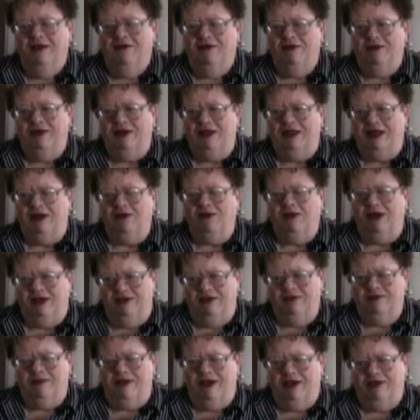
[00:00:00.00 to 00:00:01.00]
really
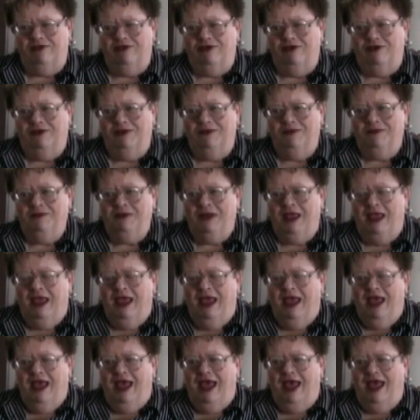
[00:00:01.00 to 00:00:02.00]
quite special.
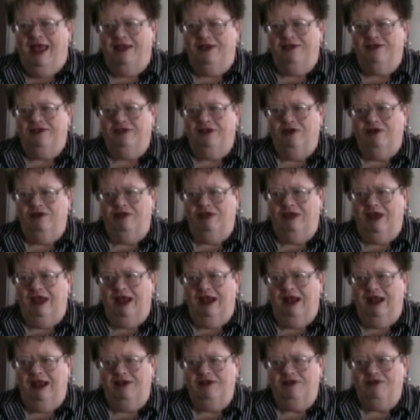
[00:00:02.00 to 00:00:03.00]
And so
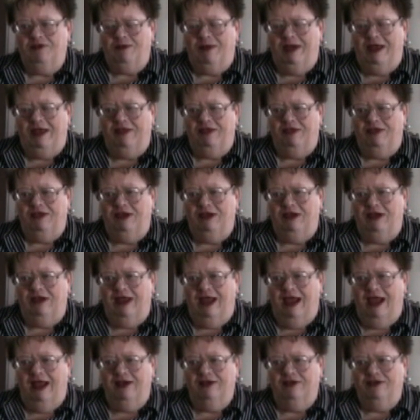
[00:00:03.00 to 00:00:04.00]
then I spent the
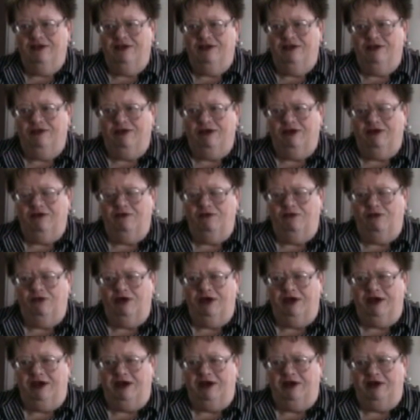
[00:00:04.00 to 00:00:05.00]
next 3 or 4
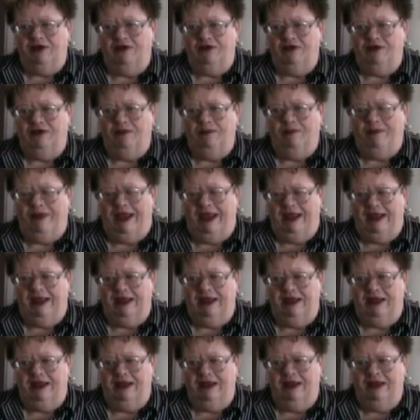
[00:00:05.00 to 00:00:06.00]
years
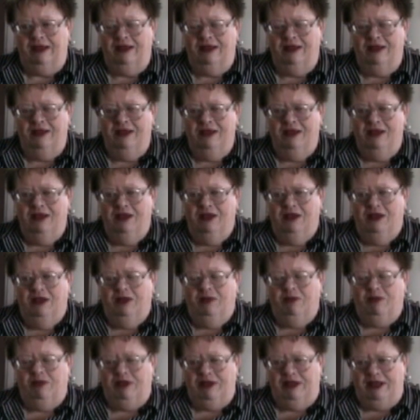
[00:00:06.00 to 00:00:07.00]
begging,
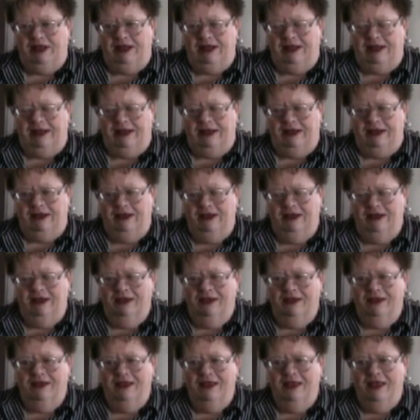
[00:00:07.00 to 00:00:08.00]
pleading,
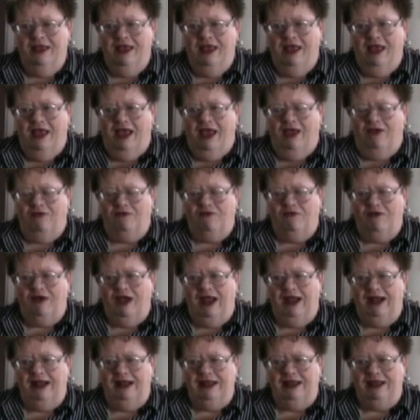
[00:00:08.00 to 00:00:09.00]
and
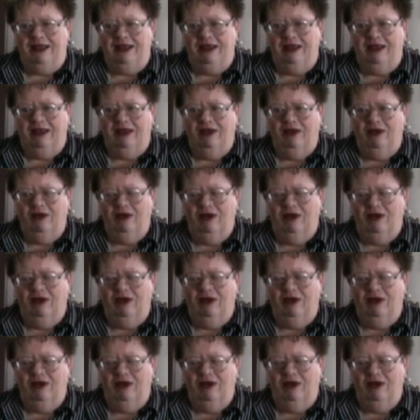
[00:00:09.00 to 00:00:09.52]
finally,